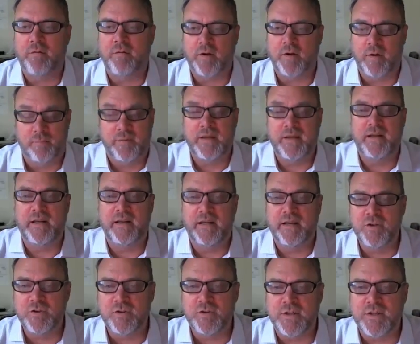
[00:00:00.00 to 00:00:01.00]
competing
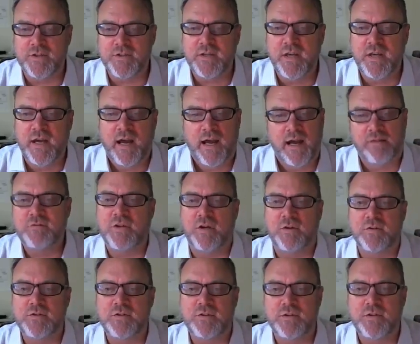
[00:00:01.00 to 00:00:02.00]
interests have
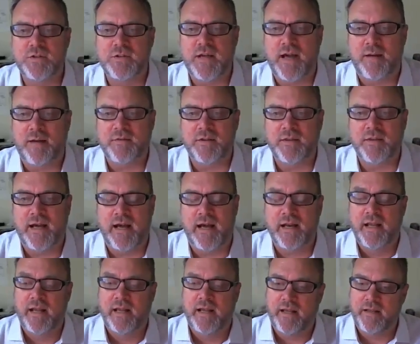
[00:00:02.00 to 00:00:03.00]
chosen to adapt to that,
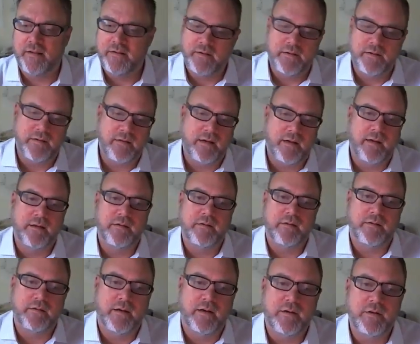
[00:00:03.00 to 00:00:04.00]
and
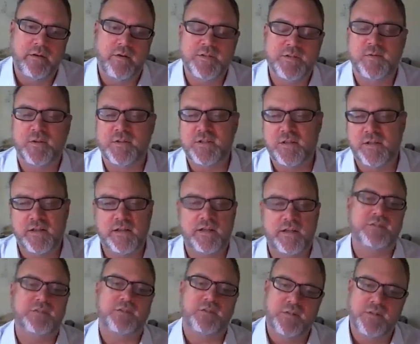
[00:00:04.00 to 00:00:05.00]
the U.S. military
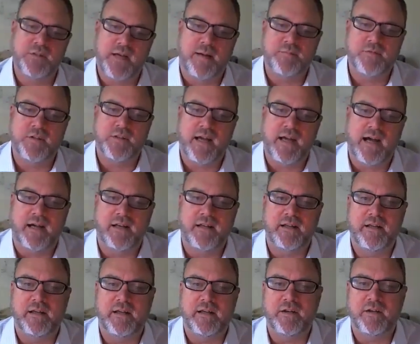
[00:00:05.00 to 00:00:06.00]
has to adapt to that.
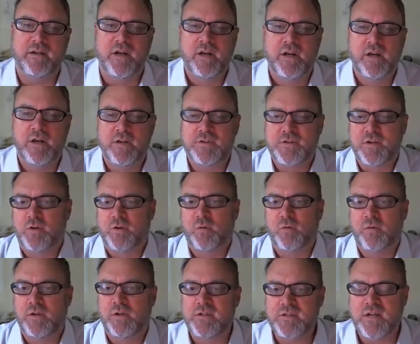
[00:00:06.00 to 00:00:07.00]
And so
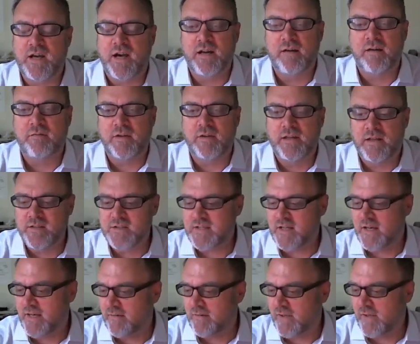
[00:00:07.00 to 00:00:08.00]
it is
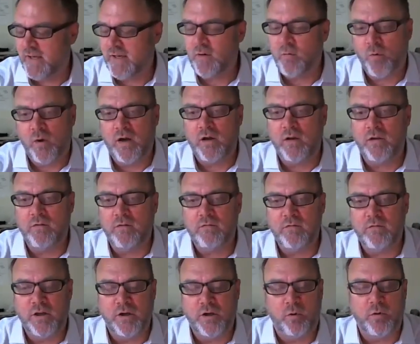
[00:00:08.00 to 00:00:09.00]
kind of like, well,
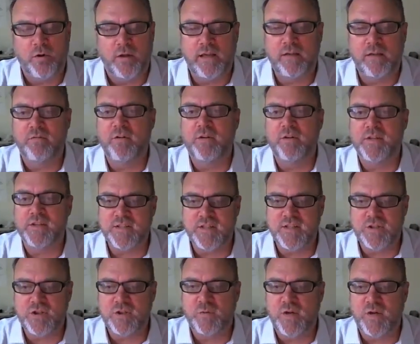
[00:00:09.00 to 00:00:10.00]
given the
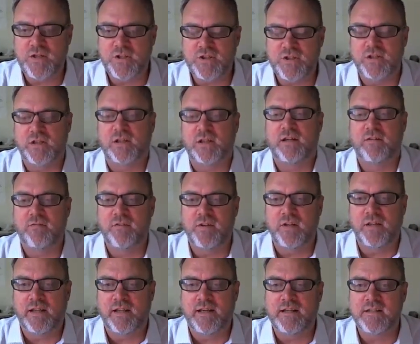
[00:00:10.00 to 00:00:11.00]
situation, given
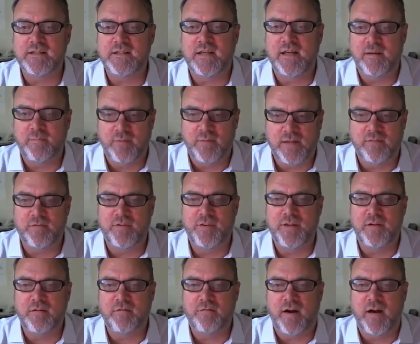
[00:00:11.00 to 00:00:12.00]
the landscape, given
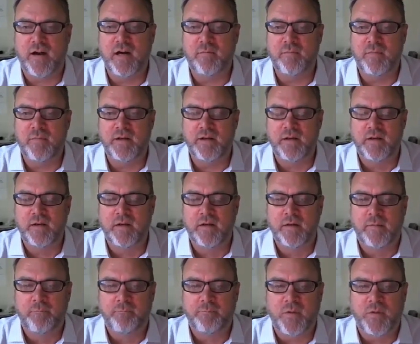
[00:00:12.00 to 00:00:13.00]
the environment,
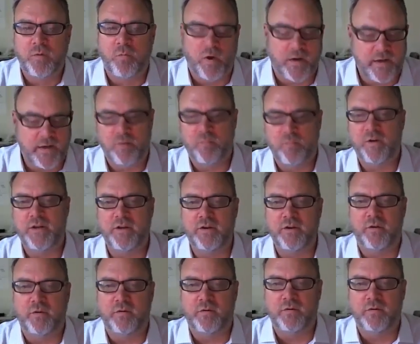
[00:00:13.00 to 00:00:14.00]
what can we do?